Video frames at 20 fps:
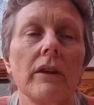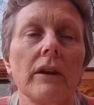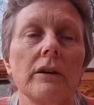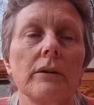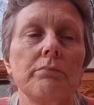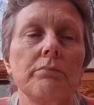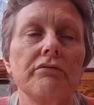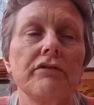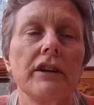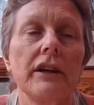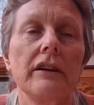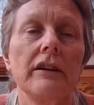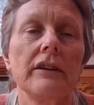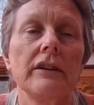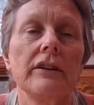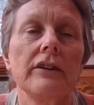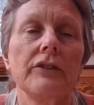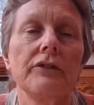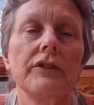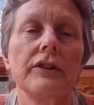A prayer
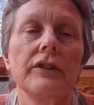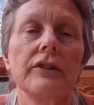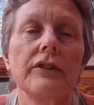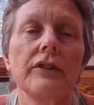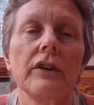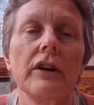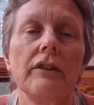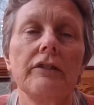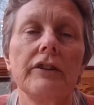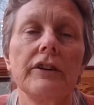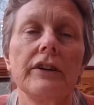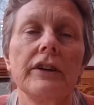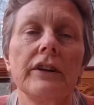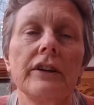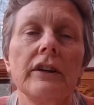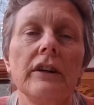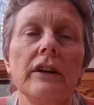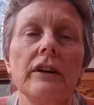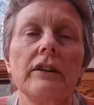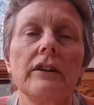is first offered
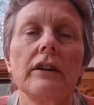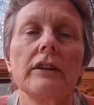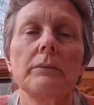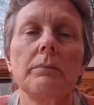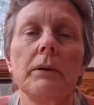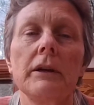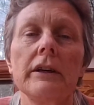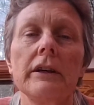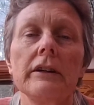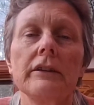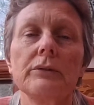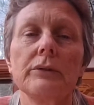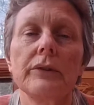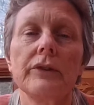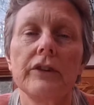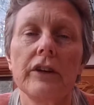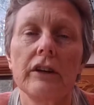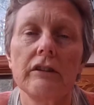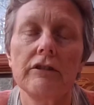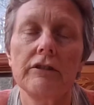that the plant will
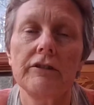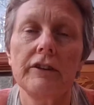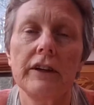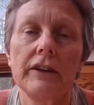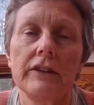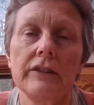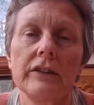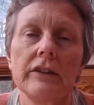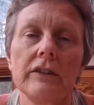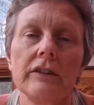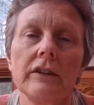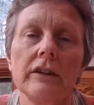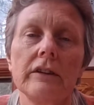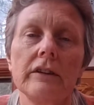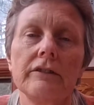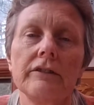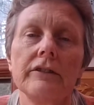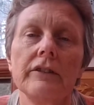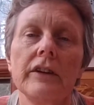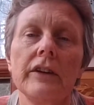sacrifice itself,
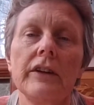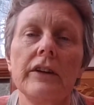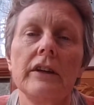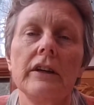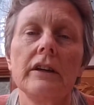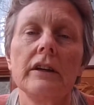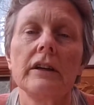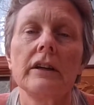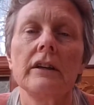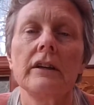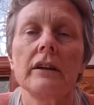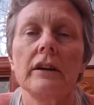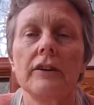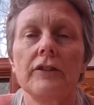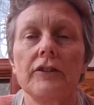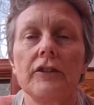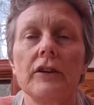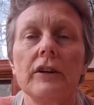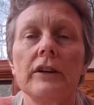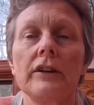and
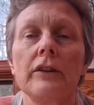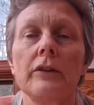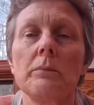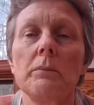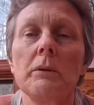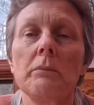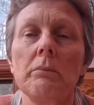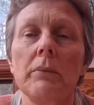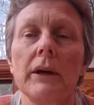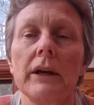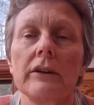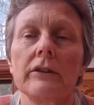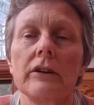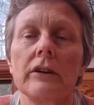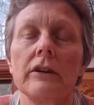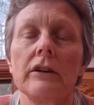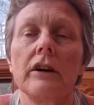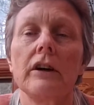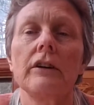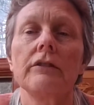after it has been picked,
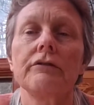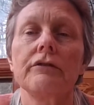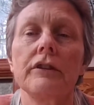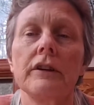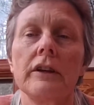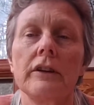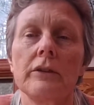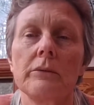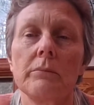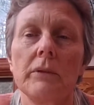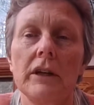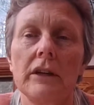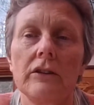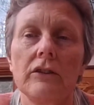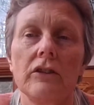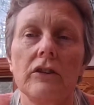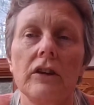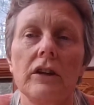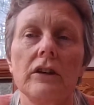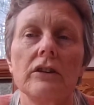an offering is made
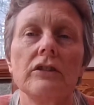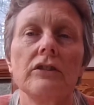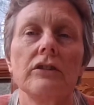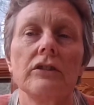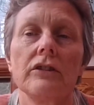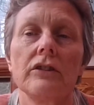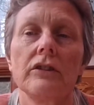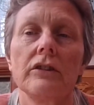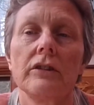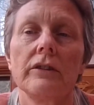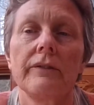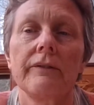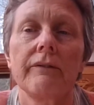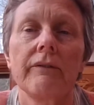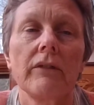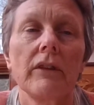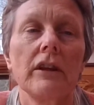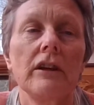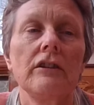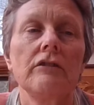to the earth.
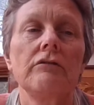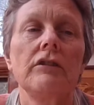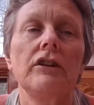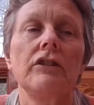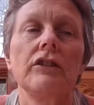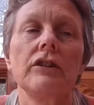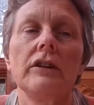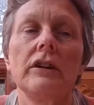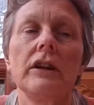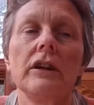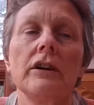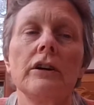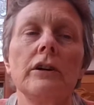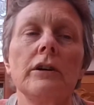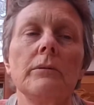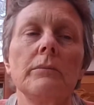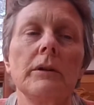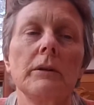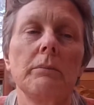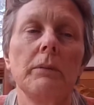Returning
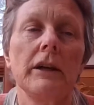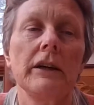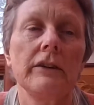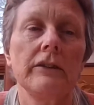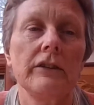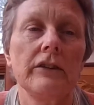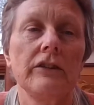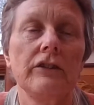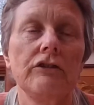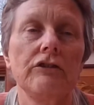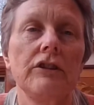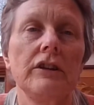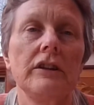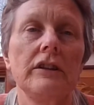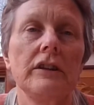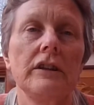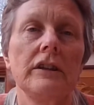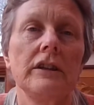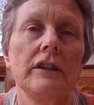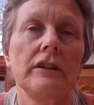home, the plant is
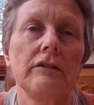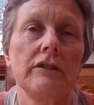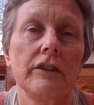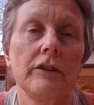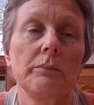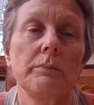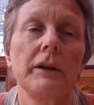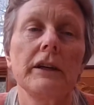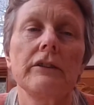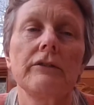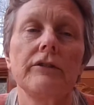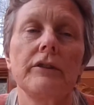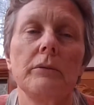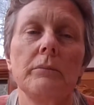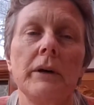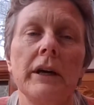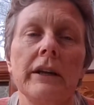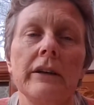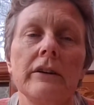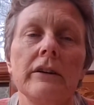treated in a respectful
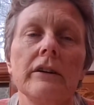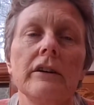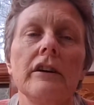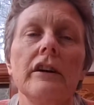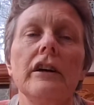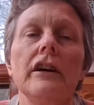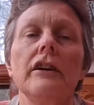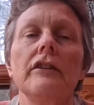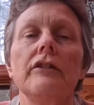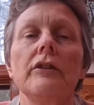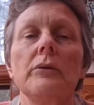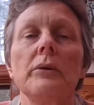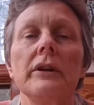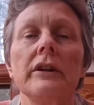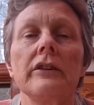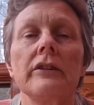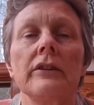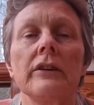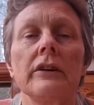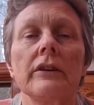manner, for one
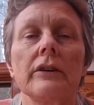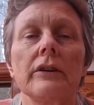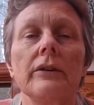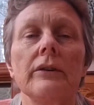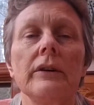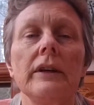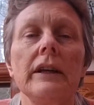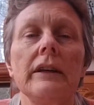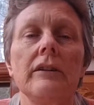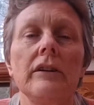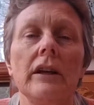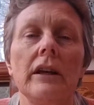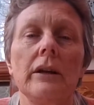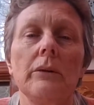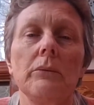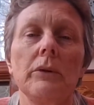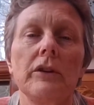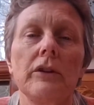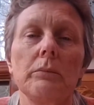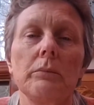is not only dealing
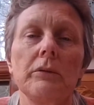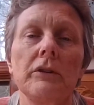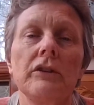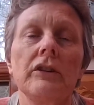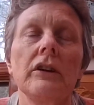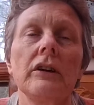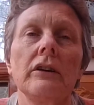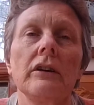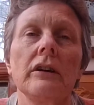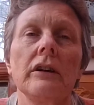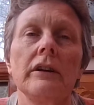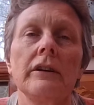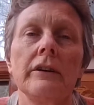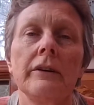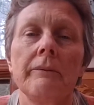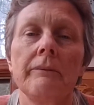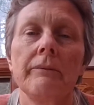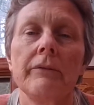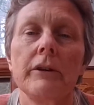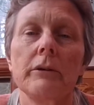with the particular,
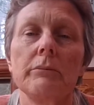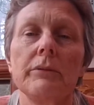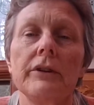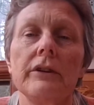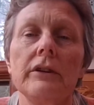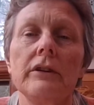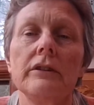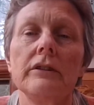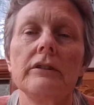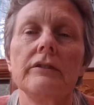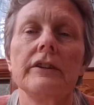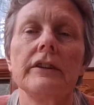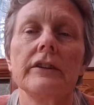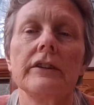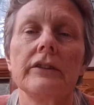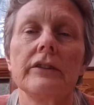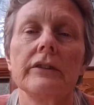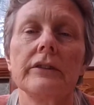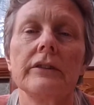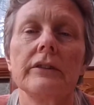but the
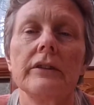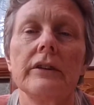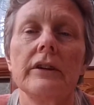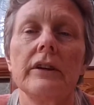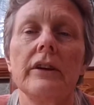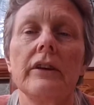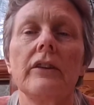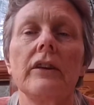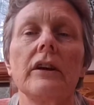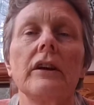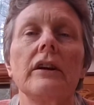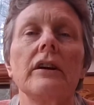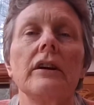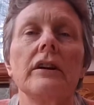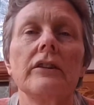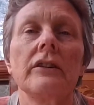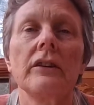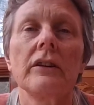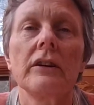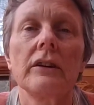universal, the
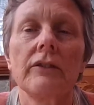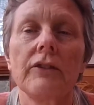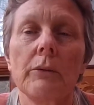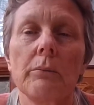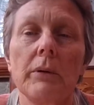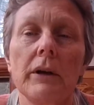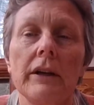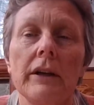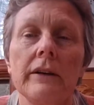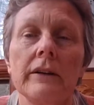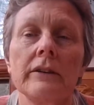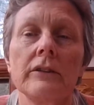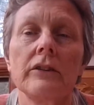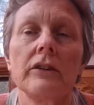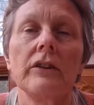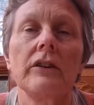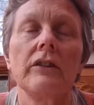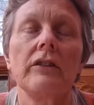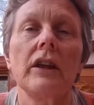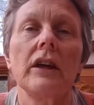guardian of the plant,
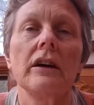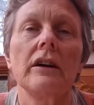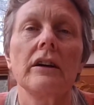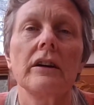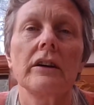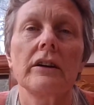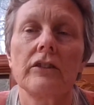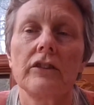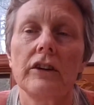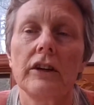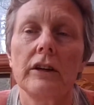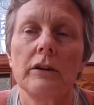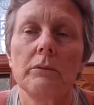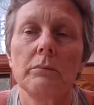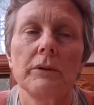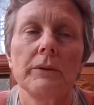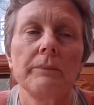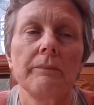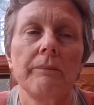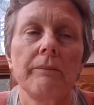the archetype.
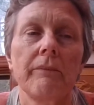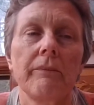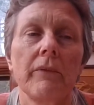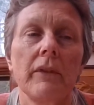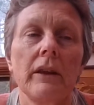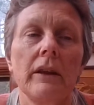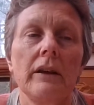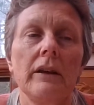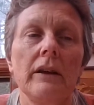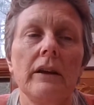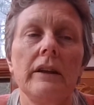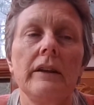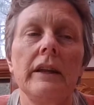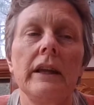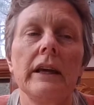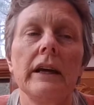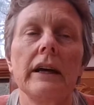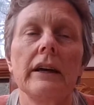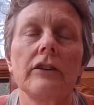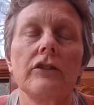In
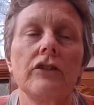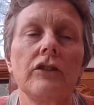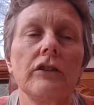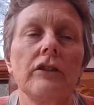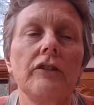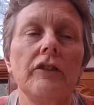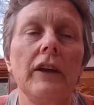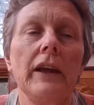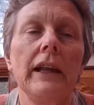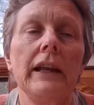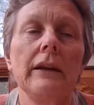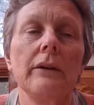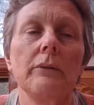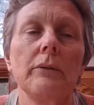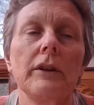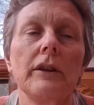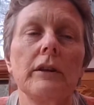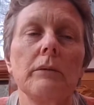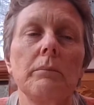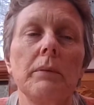the action of healing
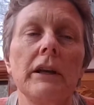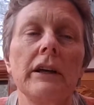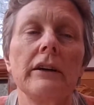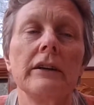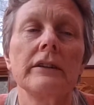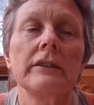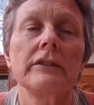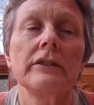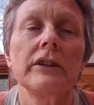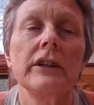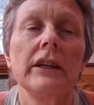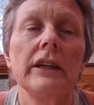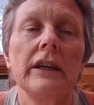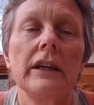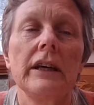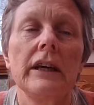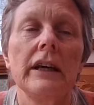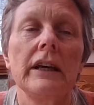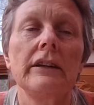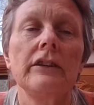with the plant,
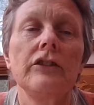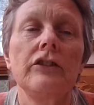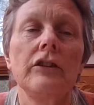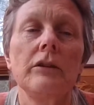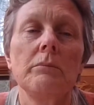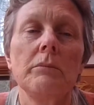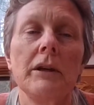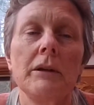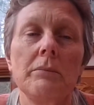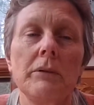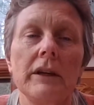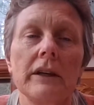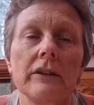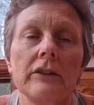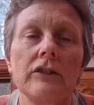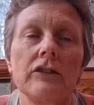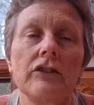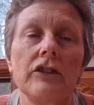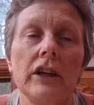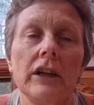energy may be
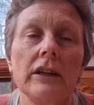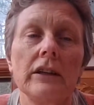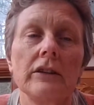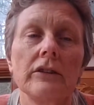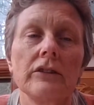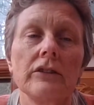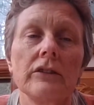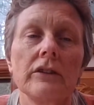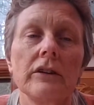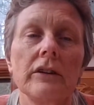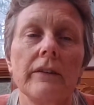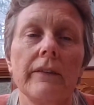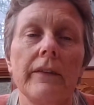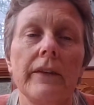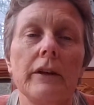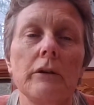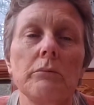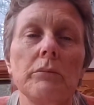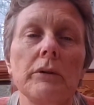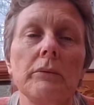exchanged,
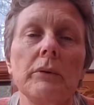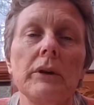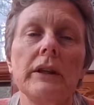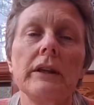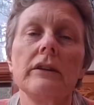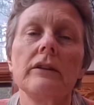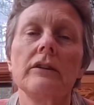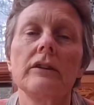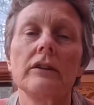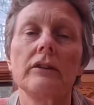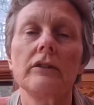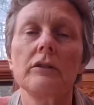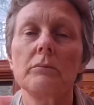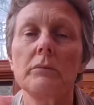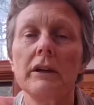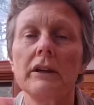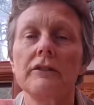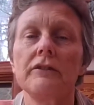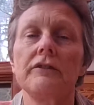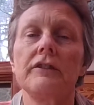but within such a
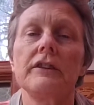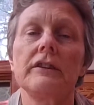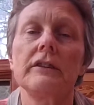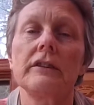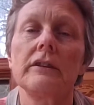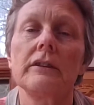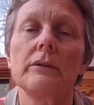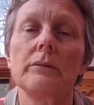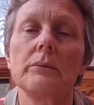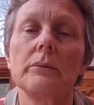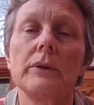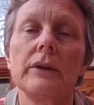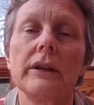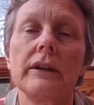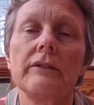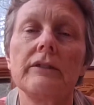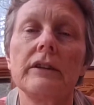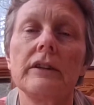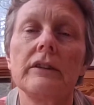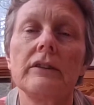metaphysics,
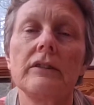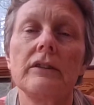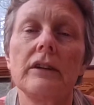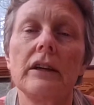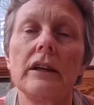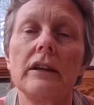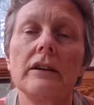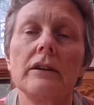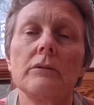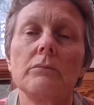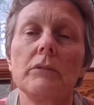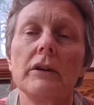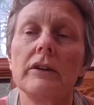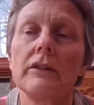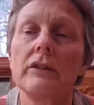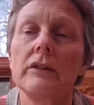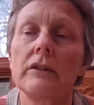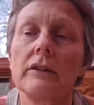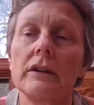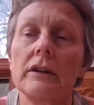whatever is taken
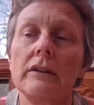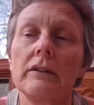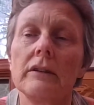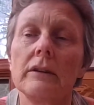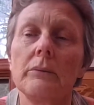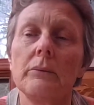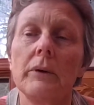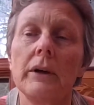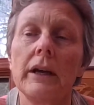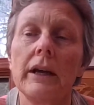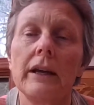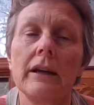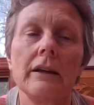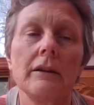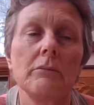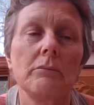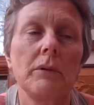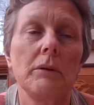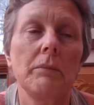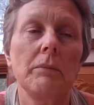must, in some way,
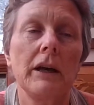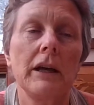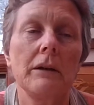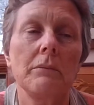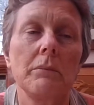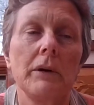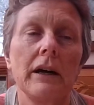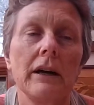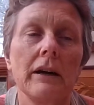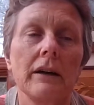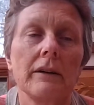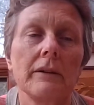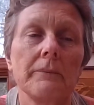be paid back.